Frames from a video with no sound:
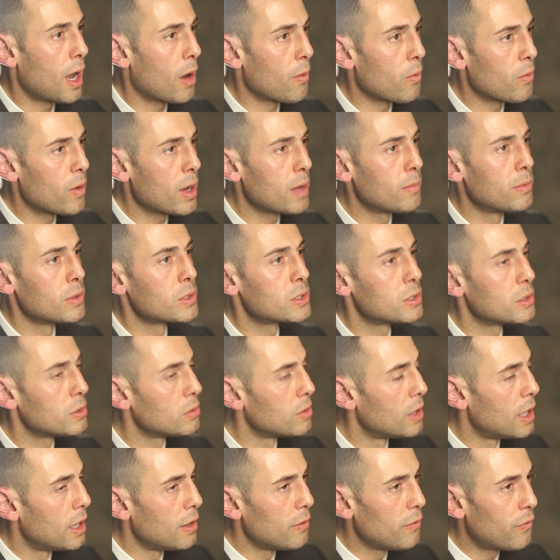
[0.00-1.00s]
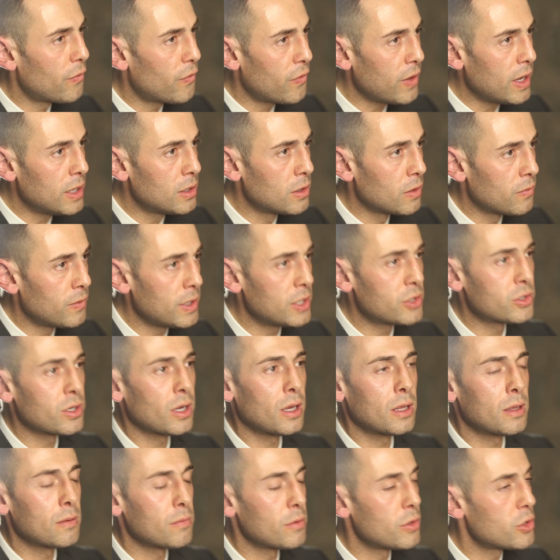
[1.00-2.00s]
And we're able to feed off
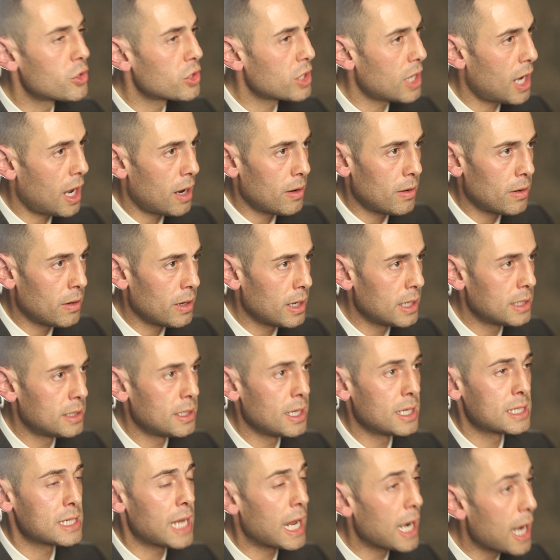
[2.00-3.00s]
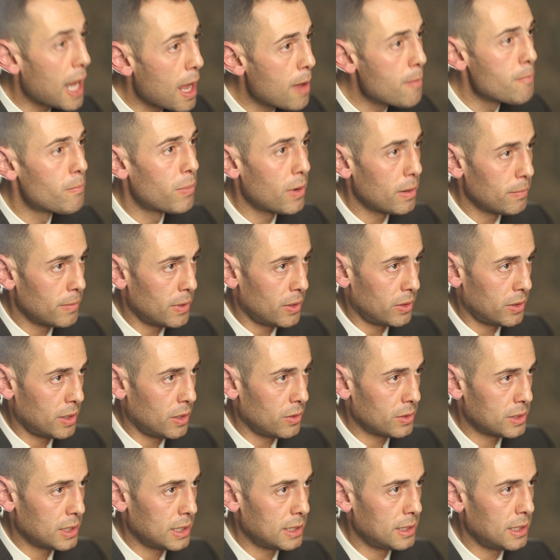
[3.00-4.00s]
each other and share our ideas and implement
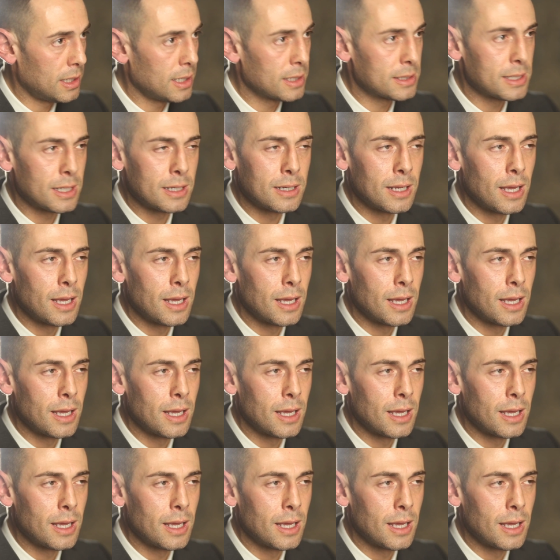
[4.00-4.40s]
those ideas.